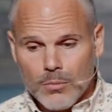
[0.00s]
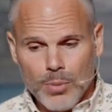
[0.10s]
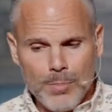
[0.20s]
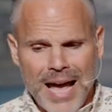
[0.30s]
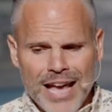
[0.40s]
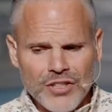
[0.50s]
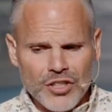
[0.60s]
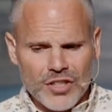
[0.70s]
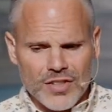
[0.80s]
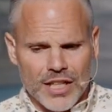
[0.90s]
But
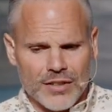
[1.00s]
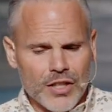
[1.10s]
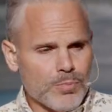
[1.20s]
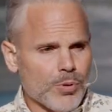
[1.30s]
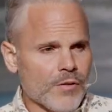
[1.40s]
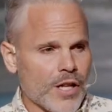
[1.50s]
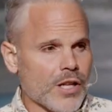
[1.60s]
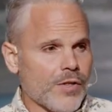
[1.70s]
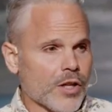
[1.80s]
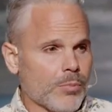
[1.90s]
passages like this prove that
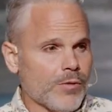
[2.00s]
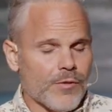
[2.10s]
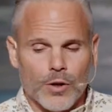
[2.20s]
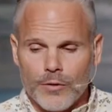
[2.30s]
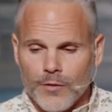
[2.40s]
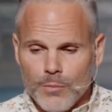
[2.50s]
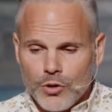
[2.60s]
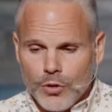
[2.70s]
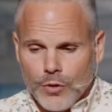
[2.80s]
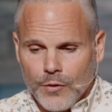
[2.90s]
nothing could be further from the truth.